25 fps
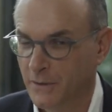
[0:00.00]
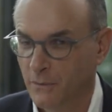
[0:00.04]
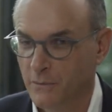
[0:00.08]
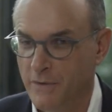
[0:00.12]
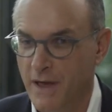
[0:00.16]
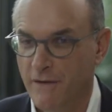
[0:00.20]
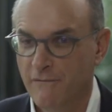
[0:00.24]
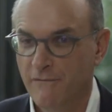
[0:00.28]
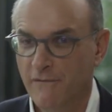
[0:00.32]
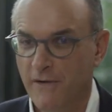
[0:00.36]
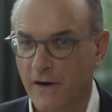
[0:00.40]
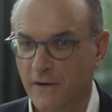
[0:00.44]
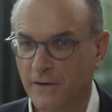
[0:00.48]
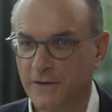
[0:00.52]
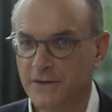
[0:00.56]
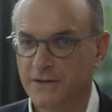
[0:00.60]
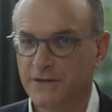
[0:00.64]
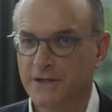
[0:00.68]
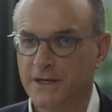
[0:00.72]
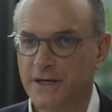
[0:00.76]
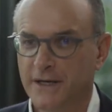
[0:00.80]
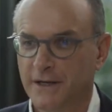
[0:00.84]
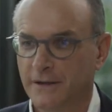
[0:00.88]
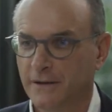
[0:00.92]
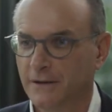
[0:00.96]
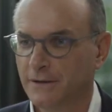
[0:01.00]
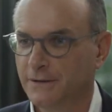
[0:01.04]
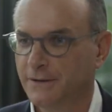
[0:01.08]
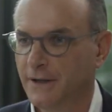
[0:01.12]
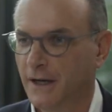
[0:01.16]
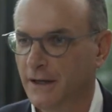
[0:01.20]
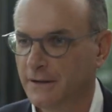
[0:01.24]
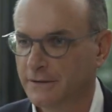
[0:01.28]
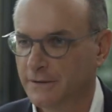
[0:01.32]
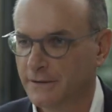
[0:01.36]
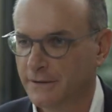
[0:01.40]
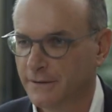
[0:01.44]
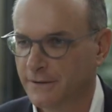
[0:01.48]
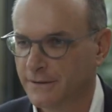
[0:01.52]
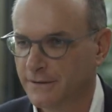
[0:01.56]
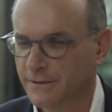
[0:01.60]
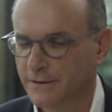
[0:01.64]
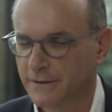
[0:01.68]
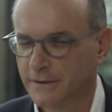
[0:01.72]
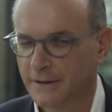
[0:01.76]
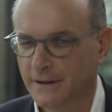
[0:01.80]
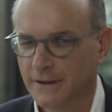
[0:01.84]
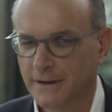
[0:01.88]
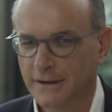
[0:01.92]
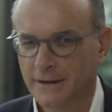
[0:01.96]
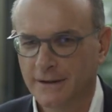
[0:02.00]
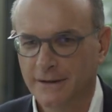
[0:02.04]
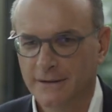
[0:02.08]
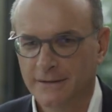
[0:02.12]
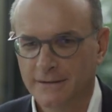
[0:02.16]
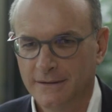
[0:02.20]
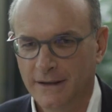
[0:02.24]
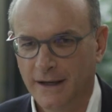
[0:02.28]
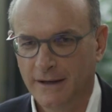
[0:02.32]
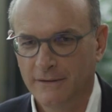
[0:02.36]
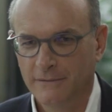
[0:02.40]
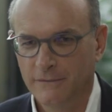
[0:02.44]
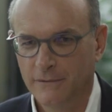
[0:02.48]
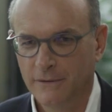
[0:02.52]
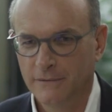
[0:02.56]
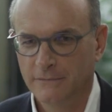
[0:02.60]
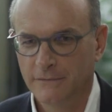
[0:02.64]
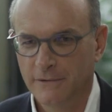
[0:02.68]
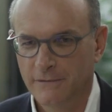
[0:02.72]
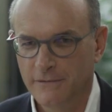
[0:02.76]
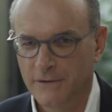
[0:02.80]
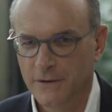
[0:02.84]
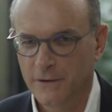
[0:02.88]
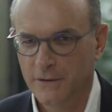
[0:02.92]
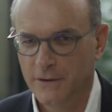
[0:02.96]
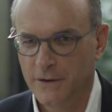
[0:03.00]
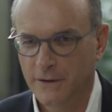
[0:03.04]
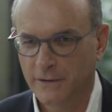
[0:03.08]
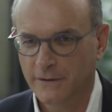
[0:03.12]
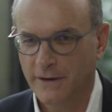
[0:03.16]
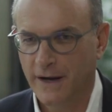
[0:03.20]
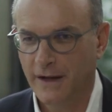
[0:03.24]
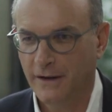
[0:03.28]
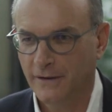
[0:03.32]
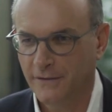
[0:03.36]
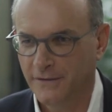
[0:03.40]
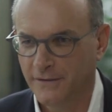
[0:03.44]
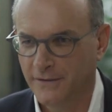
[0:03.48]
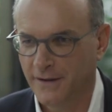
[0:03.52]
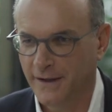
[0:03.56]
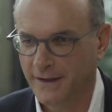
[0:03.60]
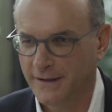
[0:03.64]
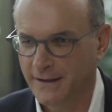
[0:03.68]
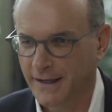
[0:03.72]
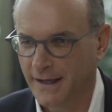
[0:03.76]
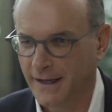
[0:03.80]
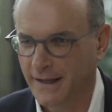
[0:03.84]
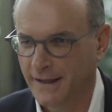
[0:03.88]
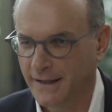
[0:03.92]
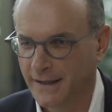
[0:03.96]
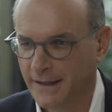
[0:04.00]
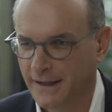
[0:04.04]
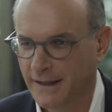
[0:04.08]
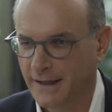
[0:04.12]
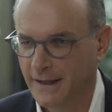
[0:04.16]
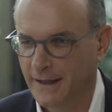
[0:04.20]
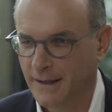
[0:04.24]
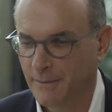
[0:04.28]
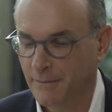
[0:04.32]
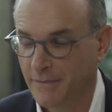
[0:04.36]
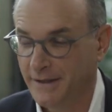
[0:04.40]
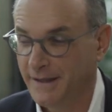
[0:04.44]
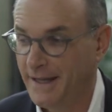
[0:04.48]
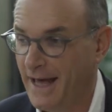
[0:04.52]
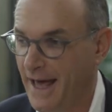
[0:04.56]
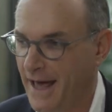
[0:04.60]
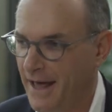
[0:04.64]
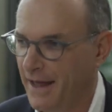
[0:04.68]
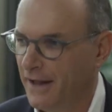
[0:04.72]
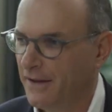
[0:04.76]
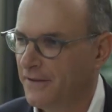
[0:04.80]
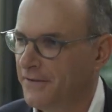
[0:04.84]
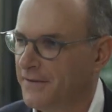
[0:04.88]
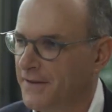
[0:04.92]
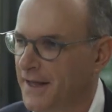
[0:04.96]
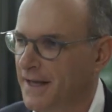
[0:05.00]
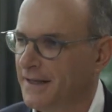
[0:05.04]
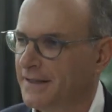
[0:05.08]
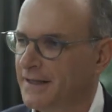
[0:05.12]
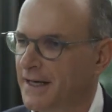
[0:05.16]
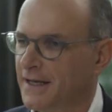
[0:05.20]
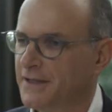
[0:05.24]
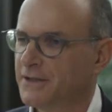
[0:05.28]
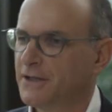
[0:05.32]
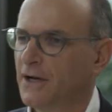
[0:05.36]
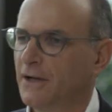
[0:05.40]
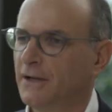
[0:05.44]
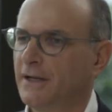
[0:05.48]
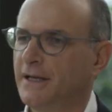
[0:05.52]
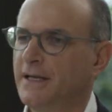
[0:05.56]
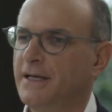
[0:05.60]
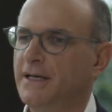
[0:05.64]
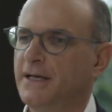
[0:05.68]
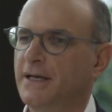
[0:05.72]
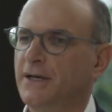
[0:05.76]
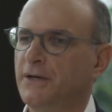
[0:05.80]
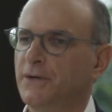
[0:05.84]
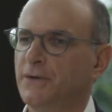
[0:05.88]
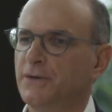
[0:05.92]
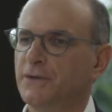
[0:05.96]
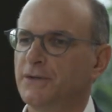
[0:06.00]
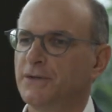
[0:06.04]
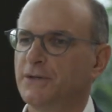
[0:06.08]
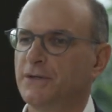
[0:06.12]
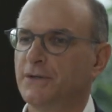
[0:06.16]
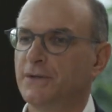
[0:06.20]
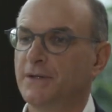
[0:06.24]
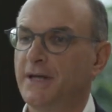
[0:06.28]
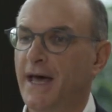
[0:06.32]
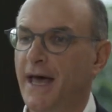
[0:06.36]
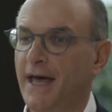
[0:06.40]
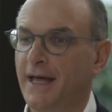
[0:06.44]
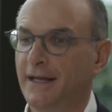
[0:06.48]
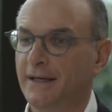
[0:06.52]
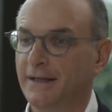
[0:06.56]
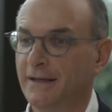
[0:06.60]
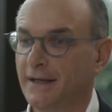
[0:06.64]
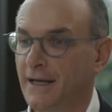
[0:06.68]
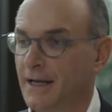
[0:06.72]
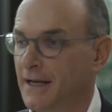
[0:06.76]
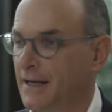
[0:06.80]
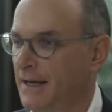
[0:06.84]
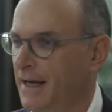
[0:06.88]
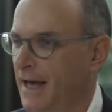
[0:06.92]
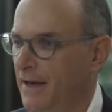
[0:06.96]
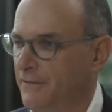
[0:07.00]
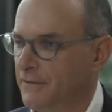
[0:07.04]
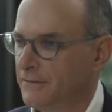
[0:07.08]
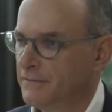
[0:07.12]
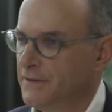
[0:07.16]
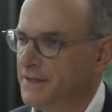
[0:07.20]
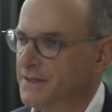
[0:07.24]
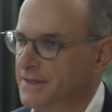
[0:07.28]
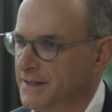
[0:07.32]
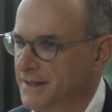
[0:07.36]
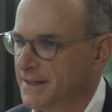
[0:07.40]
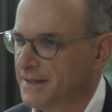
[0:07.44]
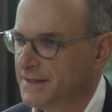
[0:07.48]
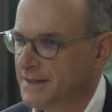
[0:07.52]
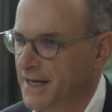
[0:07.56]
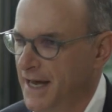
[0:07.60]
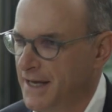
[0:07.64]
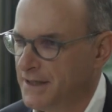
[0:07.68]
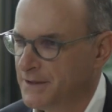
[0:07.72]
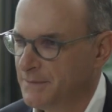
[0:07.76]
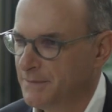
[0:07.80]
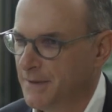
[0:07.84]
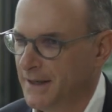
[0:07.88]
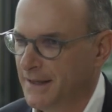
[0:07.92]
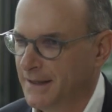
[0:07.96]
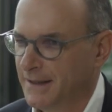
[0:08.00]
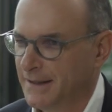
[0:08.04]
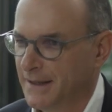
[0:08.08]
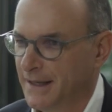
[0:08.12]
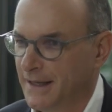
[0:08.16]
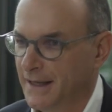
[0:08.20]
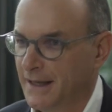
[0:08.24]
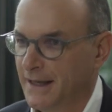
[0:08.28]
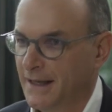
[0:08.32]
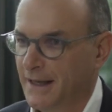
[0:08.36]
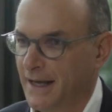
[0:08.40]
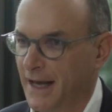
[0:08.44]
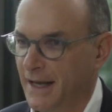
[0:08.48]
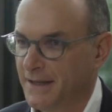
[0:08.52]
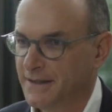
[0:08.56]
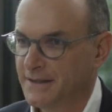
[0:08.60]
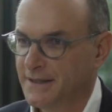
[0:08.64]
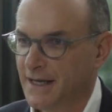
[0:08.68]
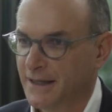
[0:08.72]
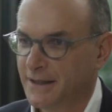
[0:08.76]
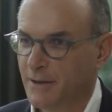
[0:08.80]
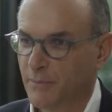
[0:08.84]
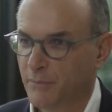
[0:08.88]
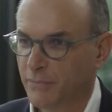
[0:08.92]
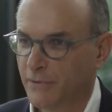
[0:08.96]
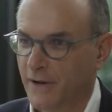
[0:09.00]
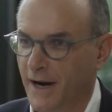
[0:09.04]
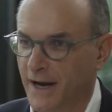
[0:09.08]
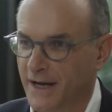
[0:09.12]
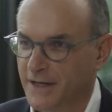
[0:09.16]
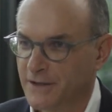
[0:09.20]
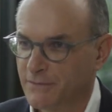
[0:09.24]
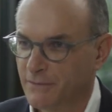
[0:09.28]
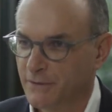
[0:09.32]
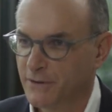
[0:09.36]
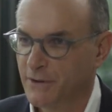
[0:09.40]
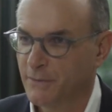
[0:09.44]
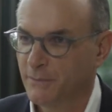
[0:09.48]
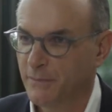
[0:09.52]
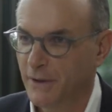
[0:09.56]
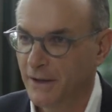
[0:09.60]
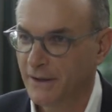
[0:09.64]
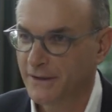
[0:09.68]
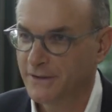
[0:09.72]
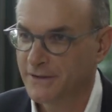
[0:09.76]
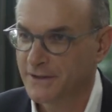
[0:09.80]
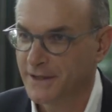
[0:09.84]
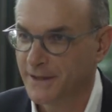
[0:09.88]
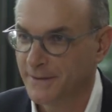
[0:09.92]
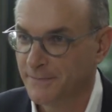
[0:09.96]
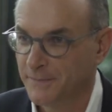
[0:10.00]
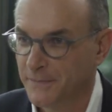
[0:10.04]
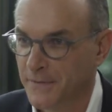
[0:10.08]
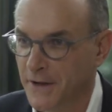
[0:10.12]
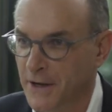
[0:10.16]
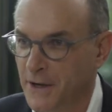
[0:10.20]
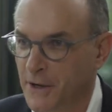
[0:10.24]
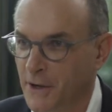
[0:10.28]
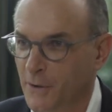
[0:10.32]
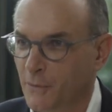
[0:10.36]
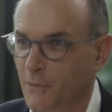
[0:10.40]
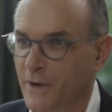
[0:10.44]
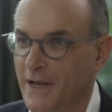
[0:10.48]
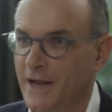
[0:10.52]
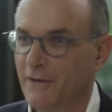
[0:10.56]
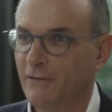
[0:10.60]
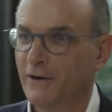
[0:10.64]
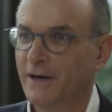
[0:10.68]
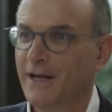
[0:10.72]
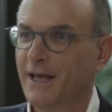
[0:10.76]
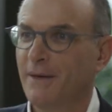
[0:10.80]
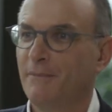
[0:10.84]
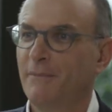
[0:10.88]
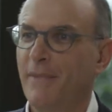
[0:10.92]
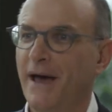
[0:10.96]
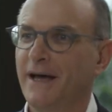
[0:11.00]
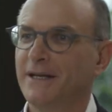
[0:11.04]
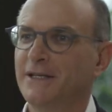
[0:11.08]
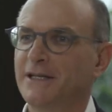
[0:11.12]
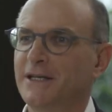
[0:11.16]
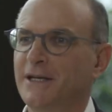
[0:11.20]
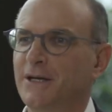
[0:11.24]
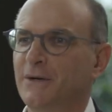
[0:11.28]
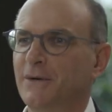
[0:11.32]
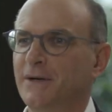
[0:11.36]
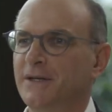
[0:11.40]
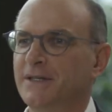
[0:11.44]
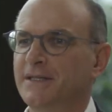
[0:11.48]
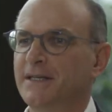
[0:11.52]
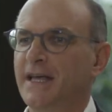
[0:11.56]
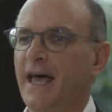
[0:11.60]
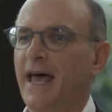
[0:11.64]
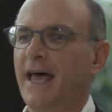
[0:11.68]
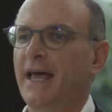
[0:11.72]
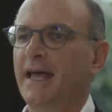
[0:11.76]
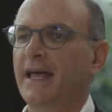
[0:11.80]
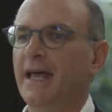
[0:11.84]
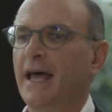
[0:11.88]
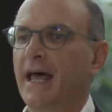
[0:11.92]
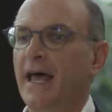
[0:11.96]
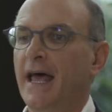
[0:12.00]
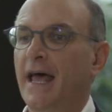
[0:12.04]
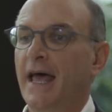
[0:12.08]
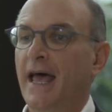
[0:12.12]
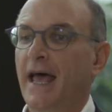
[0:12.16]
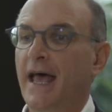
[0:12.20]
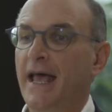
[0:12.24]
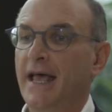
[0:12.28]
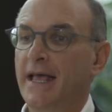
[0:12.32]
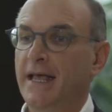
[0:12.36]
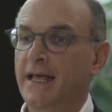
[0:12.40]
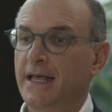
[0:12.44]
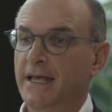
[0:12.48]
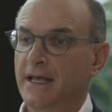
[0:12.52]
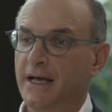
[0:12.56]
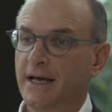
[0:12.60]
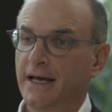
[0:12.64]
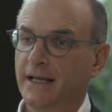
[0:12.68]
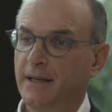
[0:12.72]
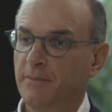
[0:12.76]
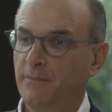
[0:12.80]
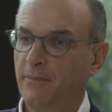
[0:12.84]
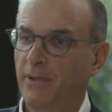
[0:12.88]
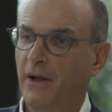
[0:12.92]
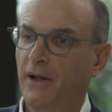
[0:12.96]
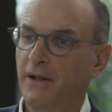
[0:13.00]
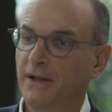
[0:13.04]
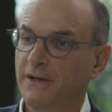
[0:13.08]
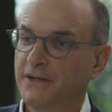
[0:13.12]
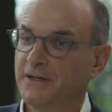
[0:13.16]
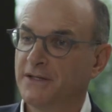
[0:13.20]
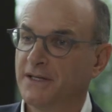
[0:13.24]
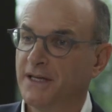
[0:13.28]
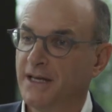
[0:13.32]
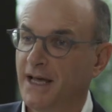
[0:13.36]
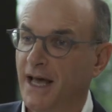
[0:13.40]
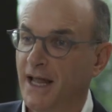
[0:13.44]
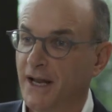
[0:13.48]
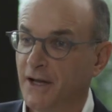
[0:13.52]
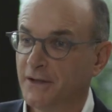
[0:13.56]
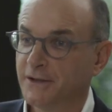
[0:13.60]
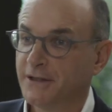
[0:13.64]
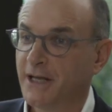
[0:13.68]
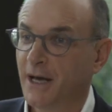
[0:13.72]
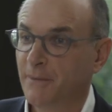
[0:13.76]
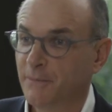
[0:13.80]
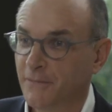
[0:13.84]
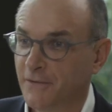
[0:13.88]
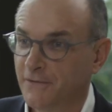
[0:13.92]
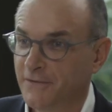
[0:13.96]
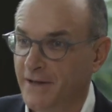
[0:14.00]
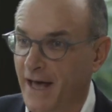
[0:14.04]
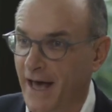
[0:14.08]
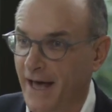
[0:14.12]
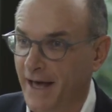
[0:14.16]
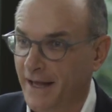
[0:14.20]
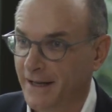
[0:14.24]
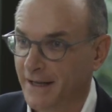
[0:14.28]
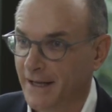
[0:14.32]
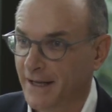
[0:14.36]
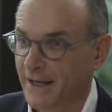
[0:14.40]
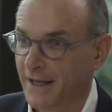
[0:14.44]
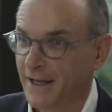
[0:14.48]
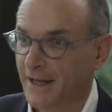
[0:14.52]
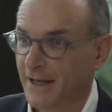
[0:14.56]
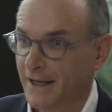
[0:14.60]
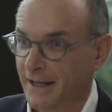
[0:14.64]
We have very skilled doctors that would review your health data, but that health data is only used to then have a risk assessment and set the price for your policy. We never come back to you and say, hey, you got the policy, and on top of that,